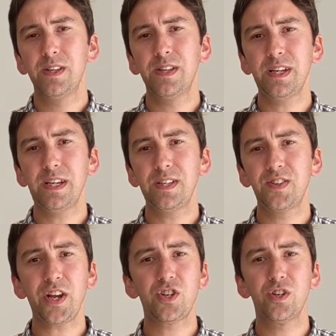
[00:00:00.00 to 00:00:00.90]
the
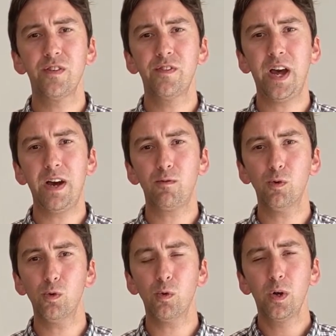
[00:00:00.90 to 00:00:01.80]
section of that
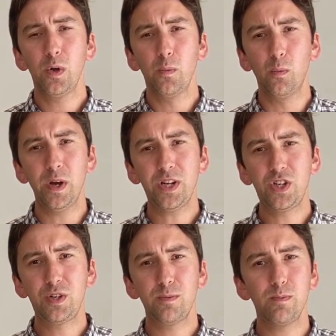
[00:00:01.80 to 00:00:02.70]
rule
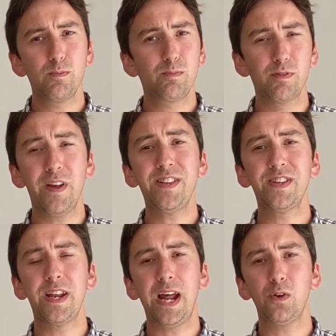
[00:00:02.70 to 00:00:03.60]
which
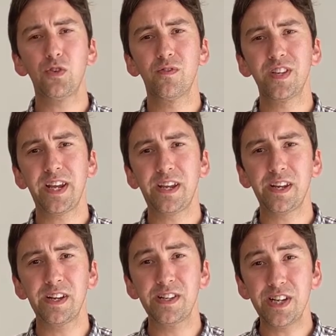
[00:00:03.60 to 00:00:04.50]
prevented landlords from taking
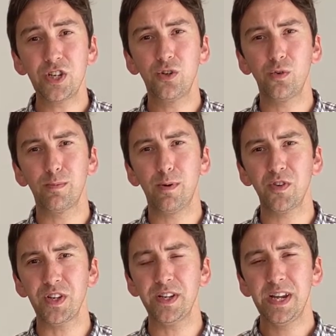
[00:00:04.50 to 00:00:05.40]
an additional
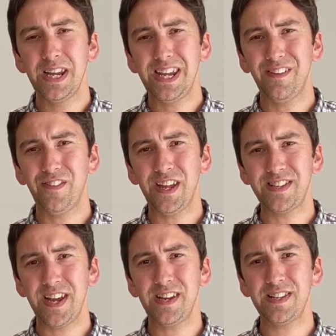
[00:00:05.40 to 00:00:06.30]
deposit if their
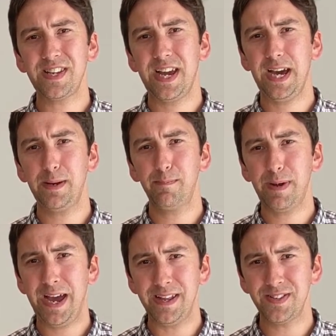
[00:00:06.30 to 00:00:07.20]
tenants had
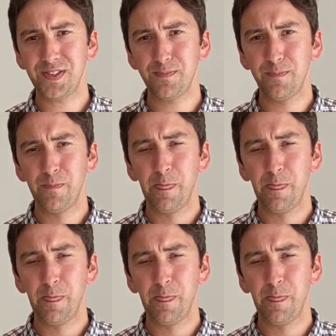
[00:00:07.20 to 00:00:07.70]
pets.